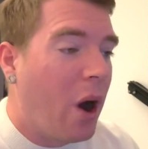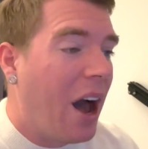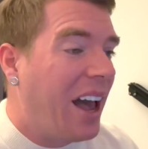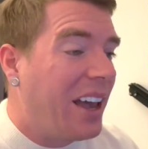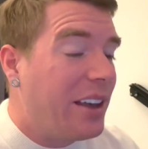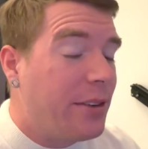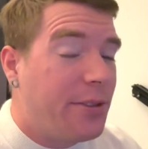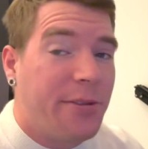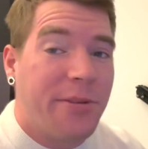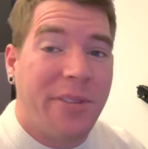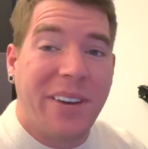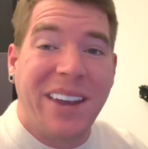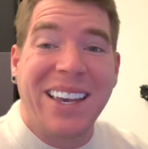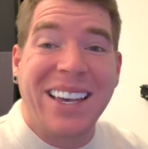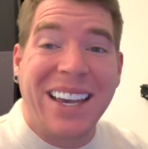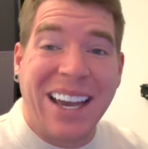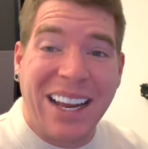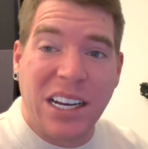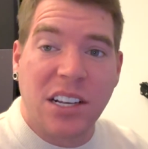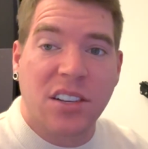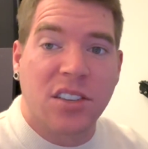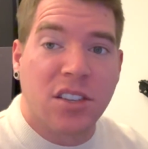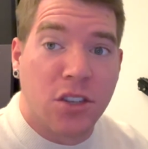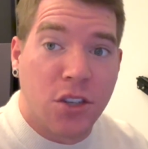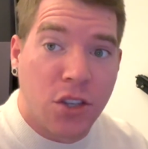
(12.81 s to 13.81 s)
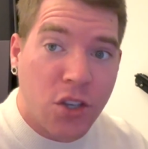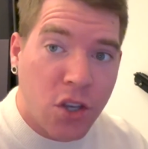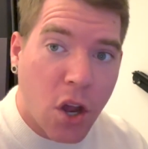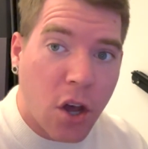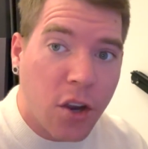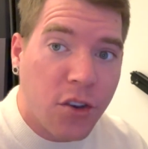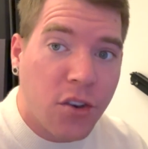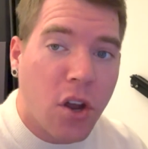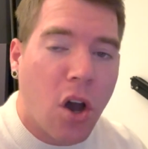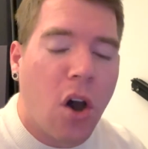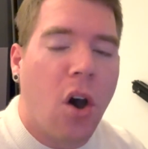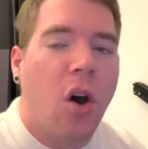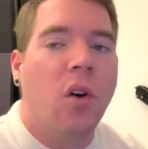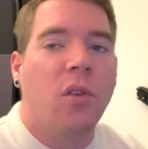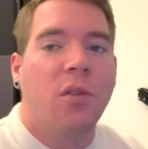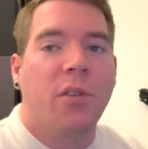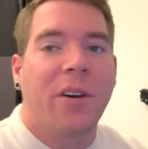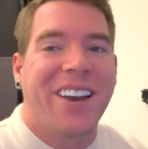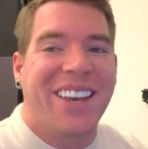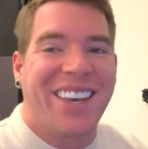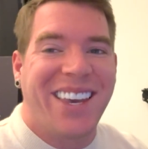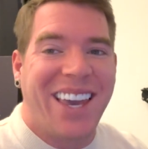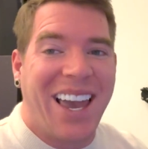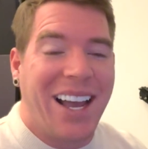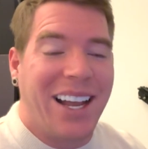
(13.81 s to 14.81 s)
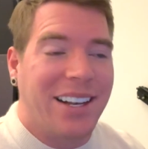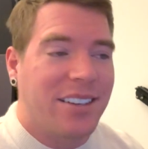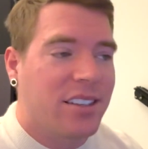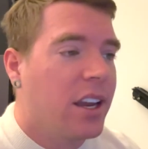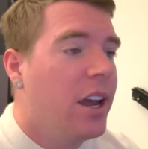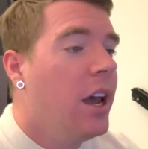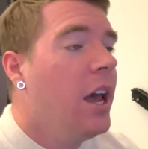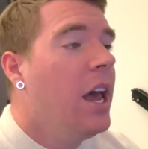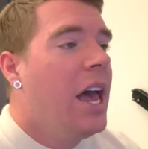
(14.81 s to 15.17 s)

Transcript: I think it is not over yet.